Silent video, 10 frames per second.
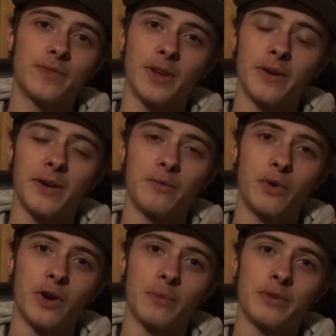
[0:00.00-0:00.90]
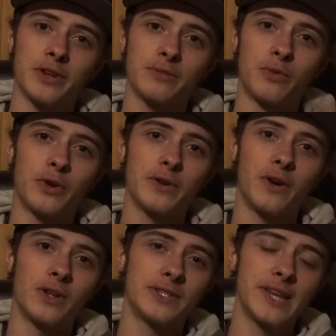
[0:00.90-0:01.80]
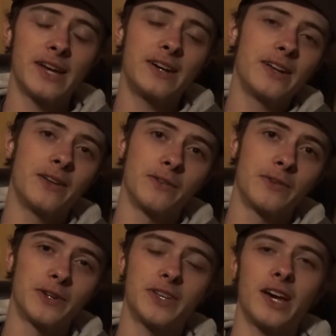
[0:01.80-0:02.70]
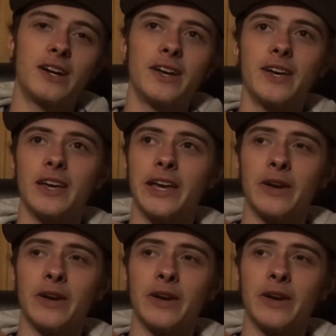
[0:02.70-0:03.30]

and woke up the next morning on the first Saturday,